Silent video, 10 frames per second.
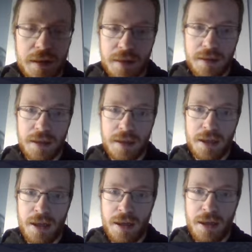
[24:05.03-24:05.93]
Uh,
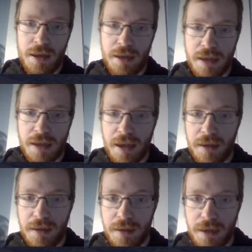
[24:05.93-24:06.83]
yeah.
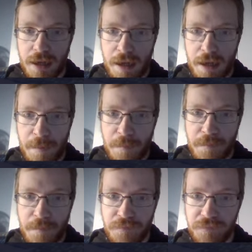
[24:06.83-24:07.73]
Um,
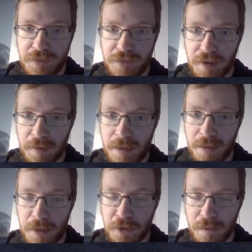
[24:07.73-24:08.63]
just up near
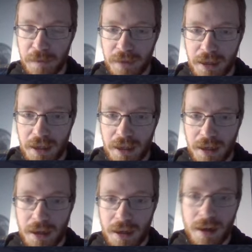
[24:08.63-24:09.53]
Belgium.
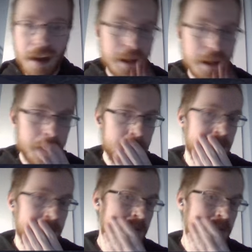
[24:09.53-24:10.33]
Ah, oh, I can't believe what